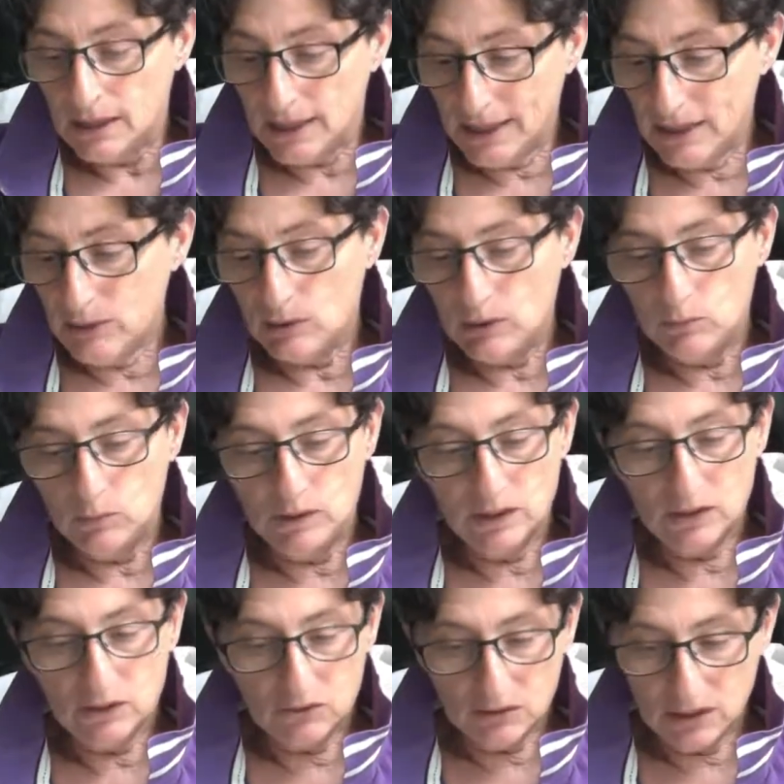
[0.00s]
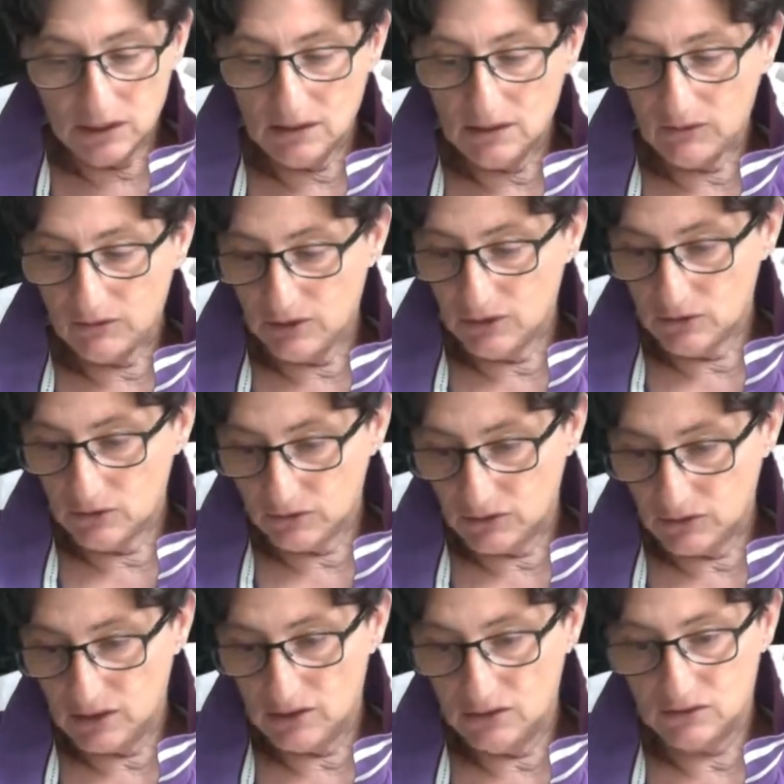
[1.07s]
Anyway, we agreed. A friend of
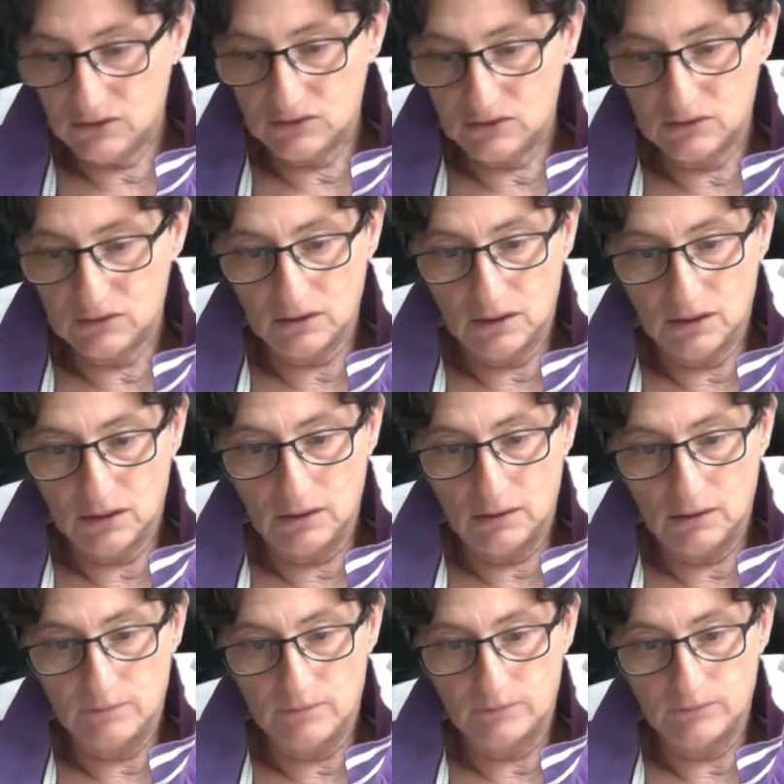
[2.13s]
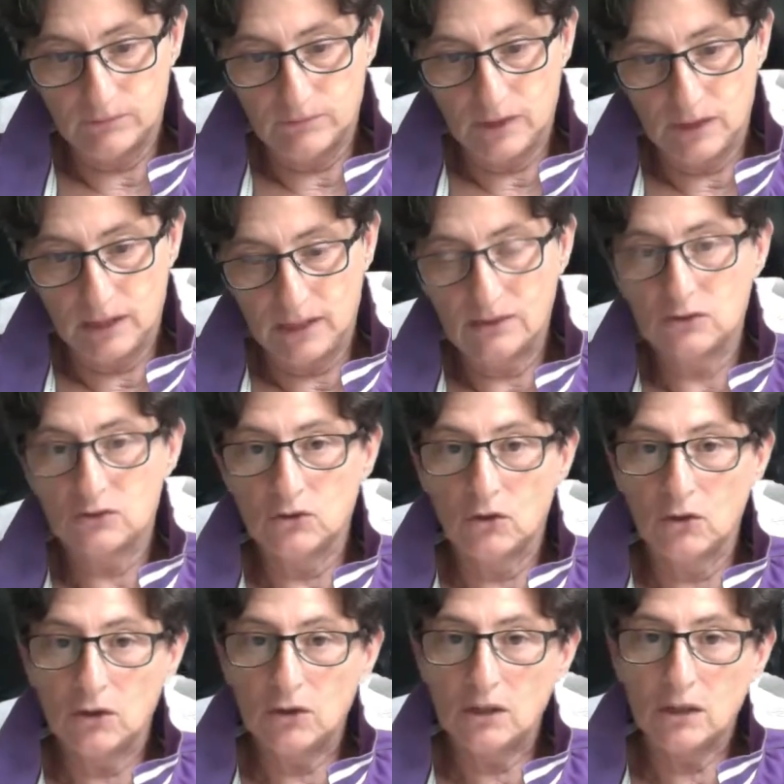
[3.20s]
his had a
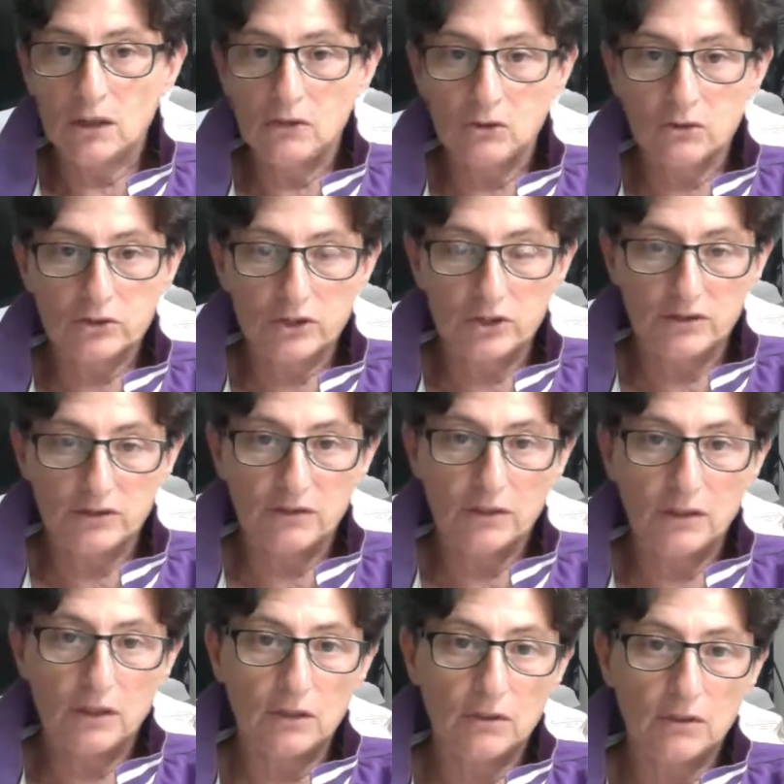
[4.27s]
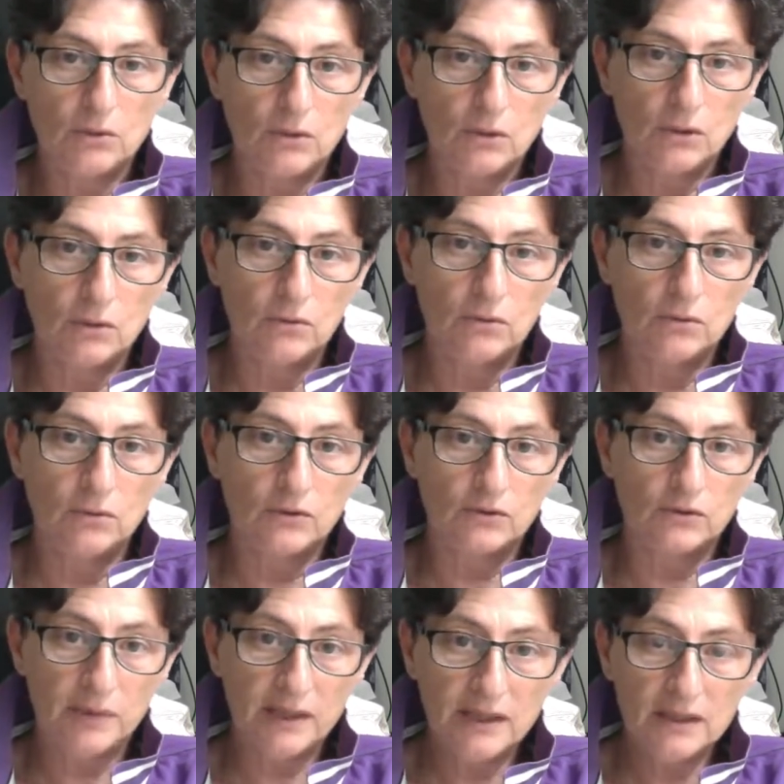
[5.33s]
dog, a Yorkshire Terrier, who was
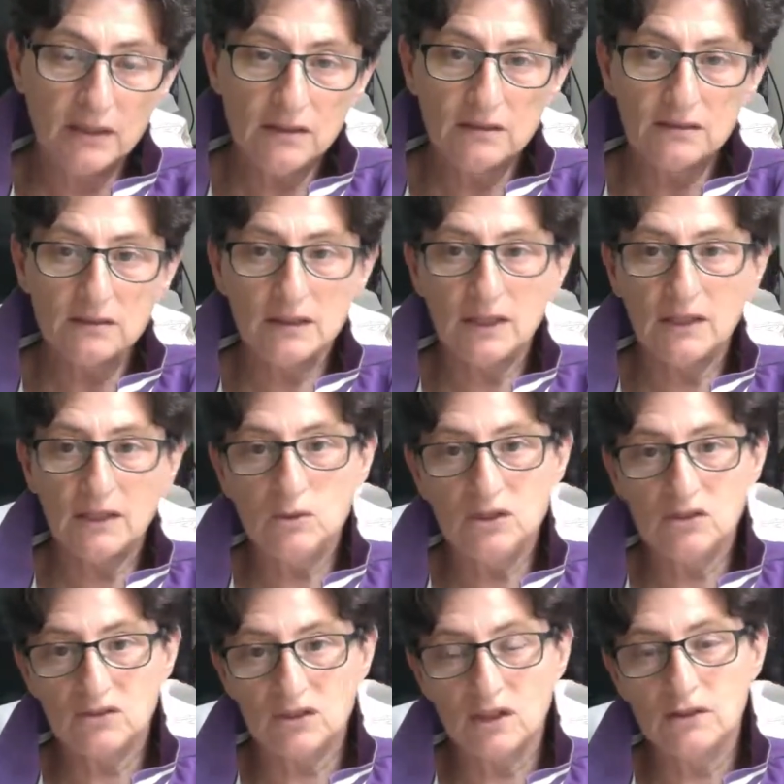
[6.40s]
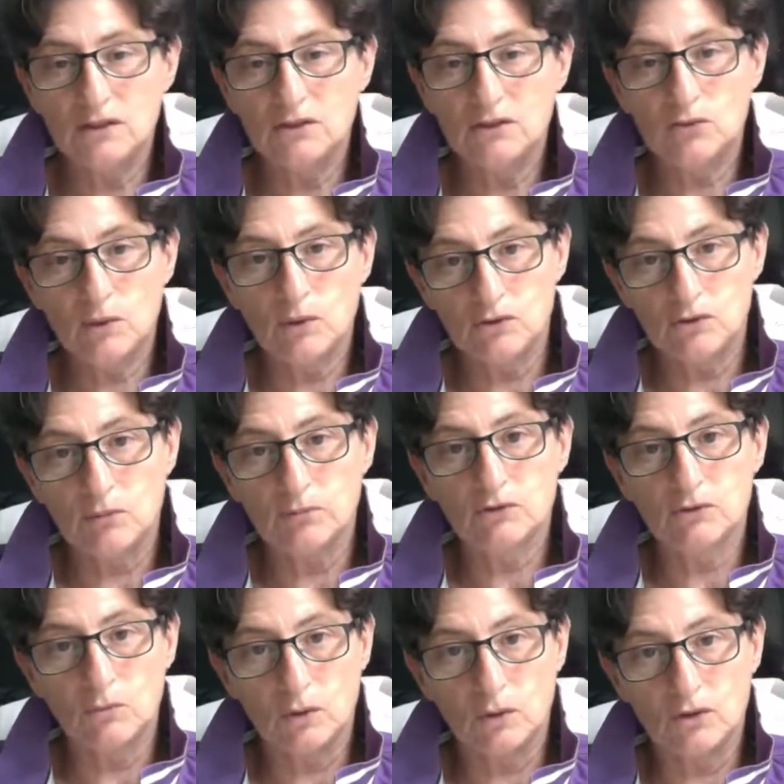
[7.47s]
pregnant, and we decided to
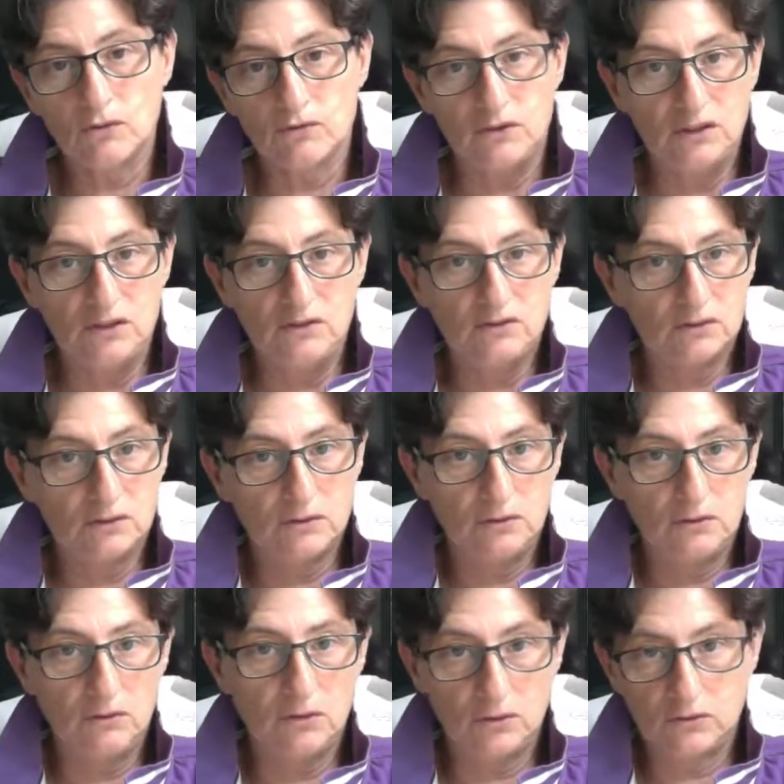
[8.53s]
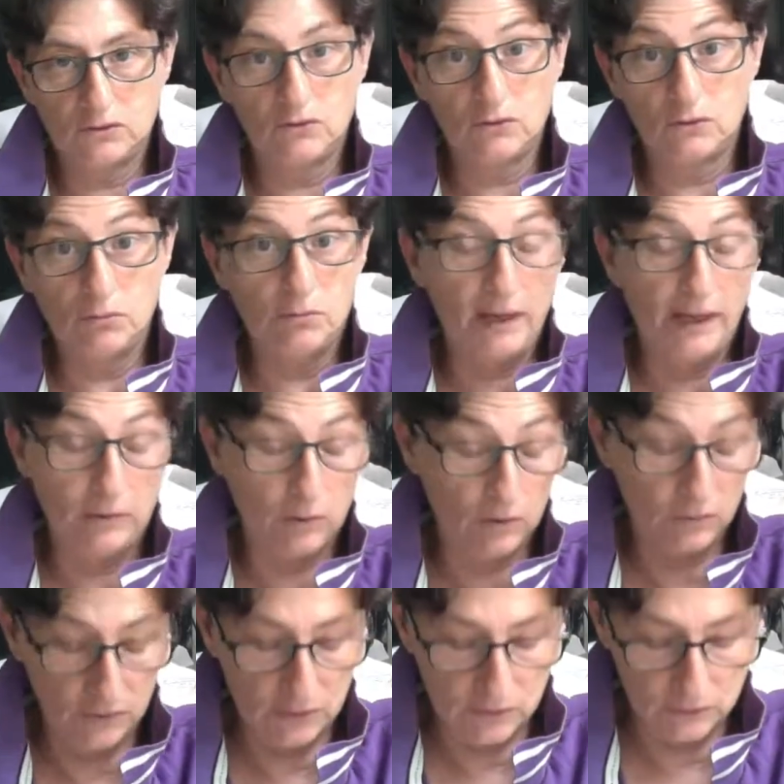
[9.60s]
adopt one of these dogs, or to buy one
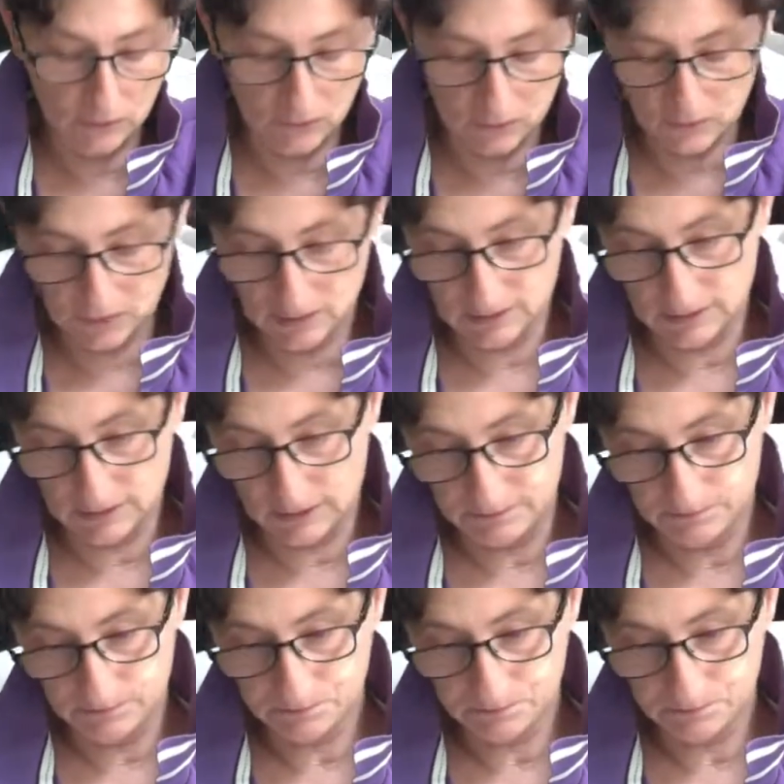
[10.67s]
of these dogs at the time.